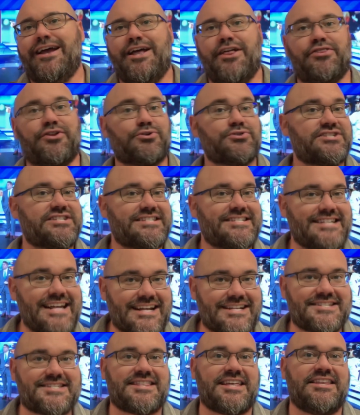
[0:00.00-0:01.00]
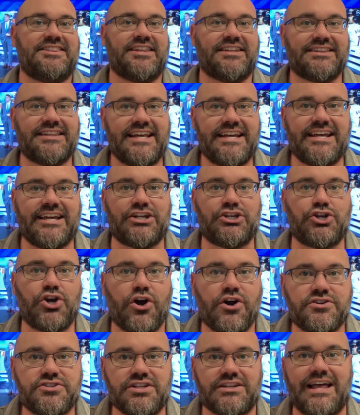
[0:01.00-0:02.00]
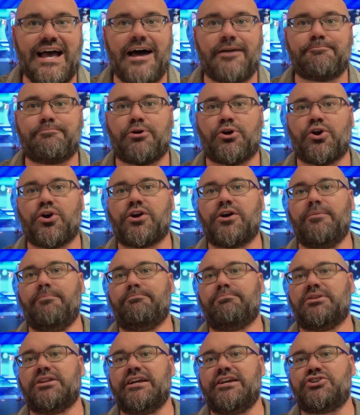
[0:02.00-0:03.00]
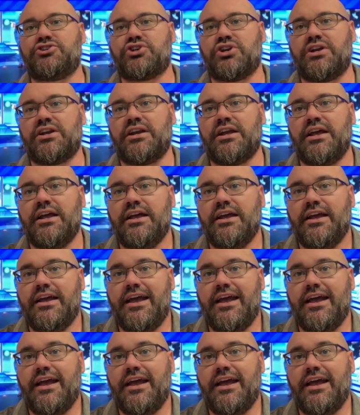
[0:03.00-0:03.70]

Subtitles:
They're sixth in the league in yards allowed per completion.